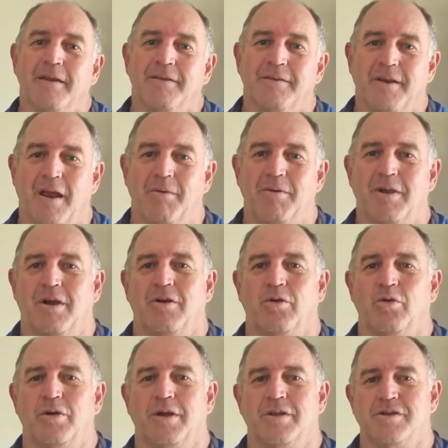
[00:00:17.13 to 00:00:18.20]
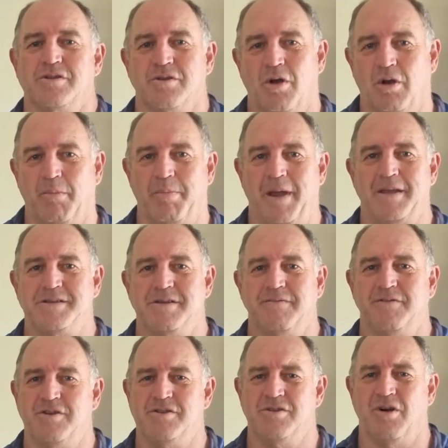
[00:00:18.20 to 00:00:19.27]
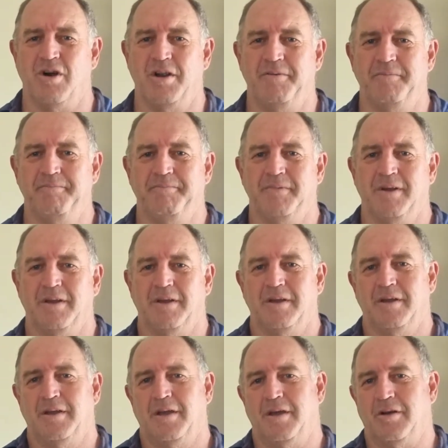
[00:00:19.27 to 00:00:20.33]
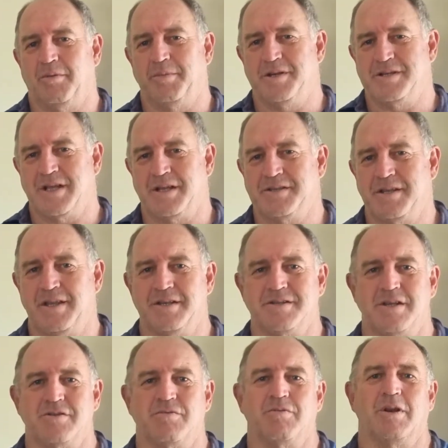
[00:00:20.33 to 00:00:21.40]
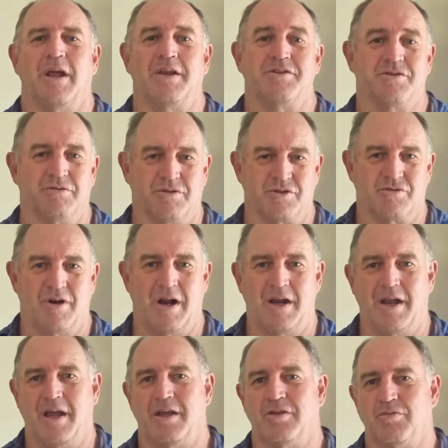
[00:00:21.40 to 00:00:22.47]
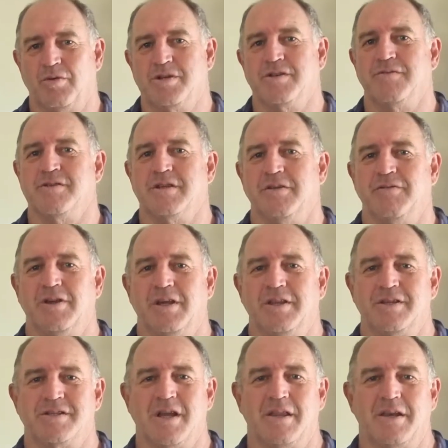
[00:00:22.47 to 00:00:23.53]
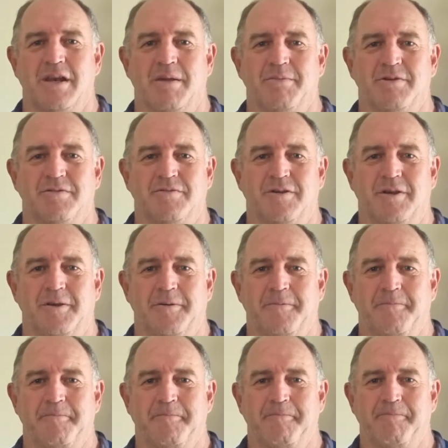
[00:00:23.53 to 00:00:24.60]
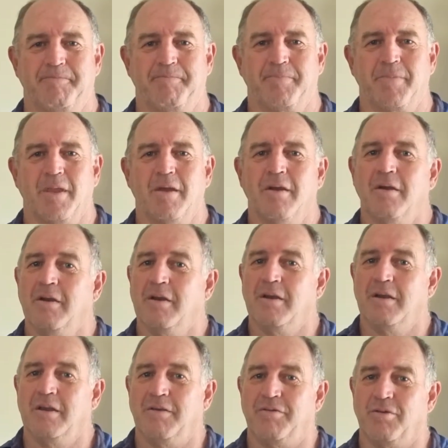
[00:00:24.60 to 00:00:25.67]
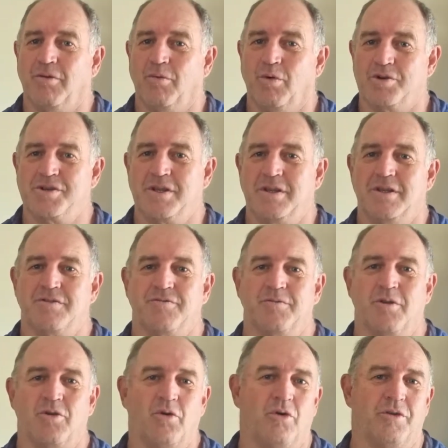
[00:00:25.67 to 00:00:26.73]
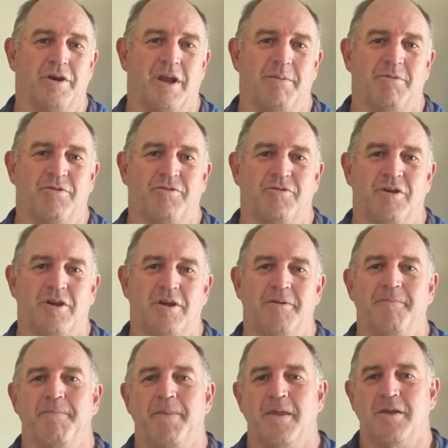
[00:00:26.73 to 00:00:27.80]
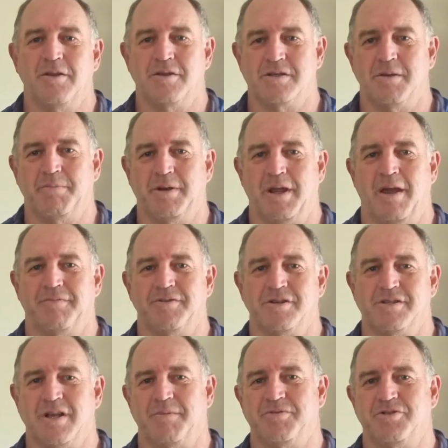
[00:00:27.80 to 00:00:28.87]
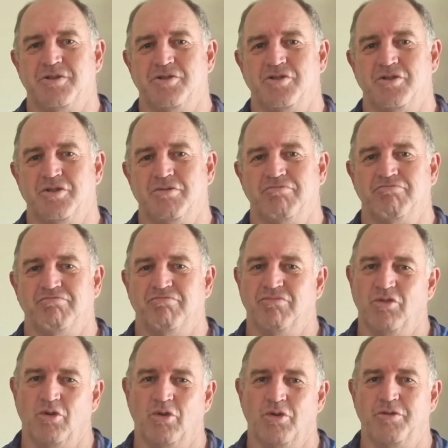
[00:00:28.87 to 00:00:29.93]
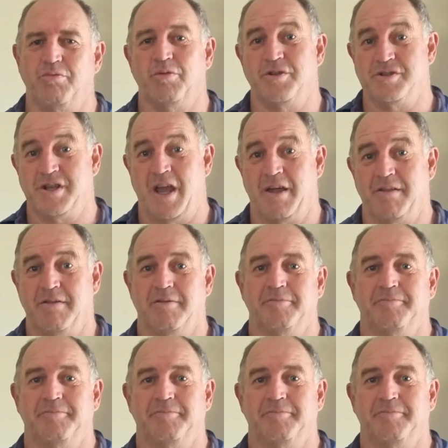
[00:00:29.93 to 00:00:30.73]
Today we're going to look at solar passive design, and I'll be discussing this as it relates to Australia and the rest of us living in the Southern Hemisphere. If you're watching this from the Northern Hemisphere, you simply have to substitute north with south